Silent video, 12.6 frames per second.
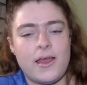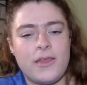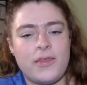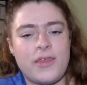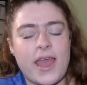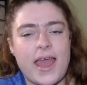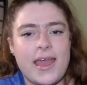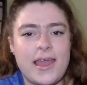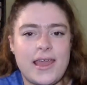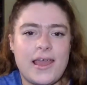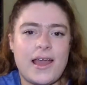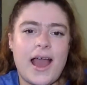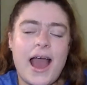
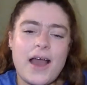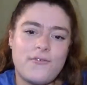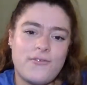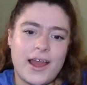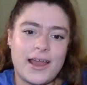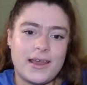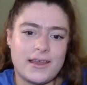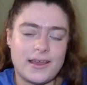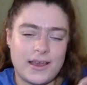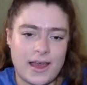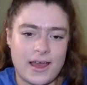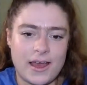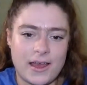They have, like,
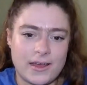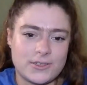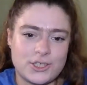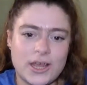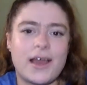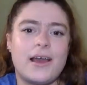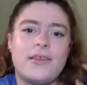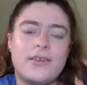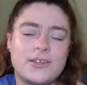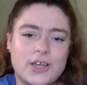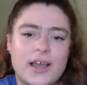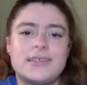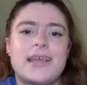
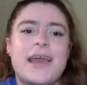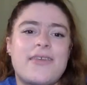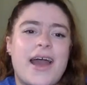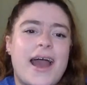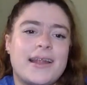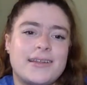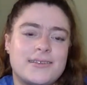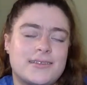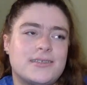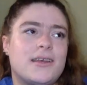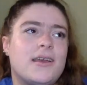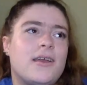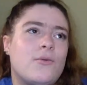chat together, and
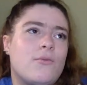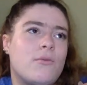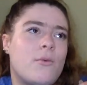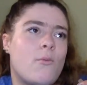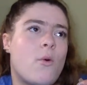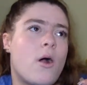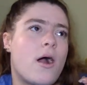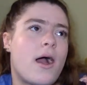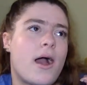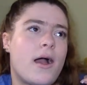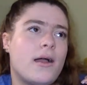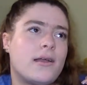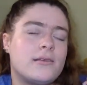what
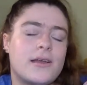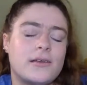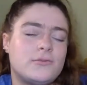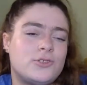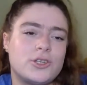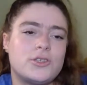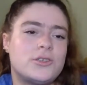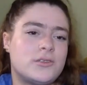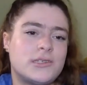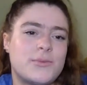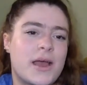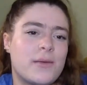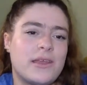just
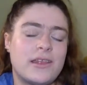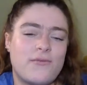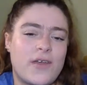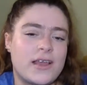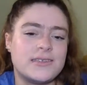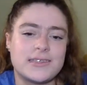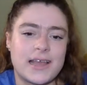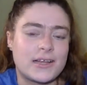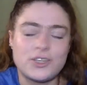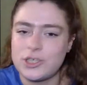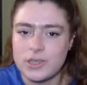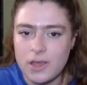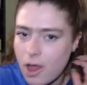smacked me in the face is, I
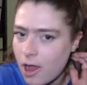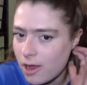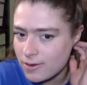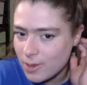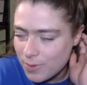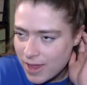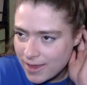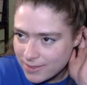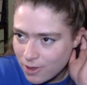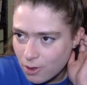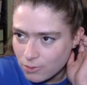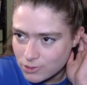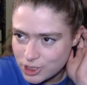just can't abide the
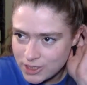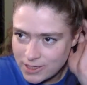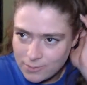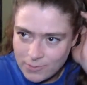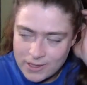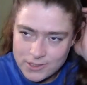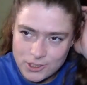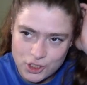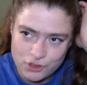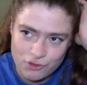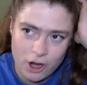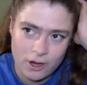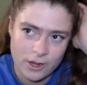whole cheating makes us
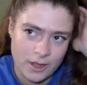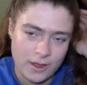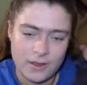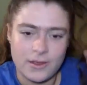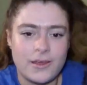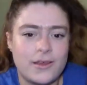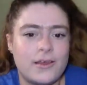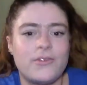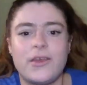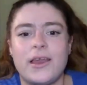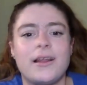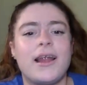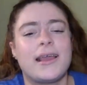stronger
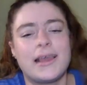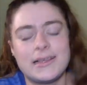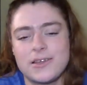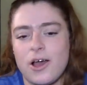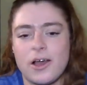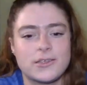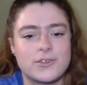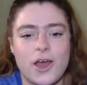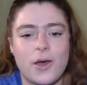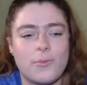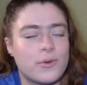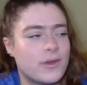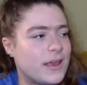thing. Like, it's got to
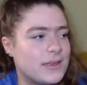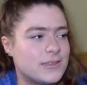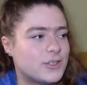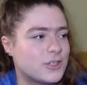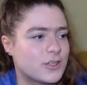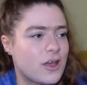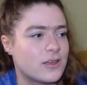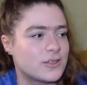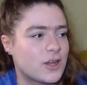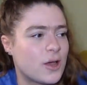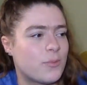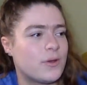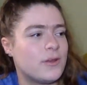stop. It's just got to
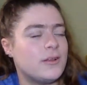stop.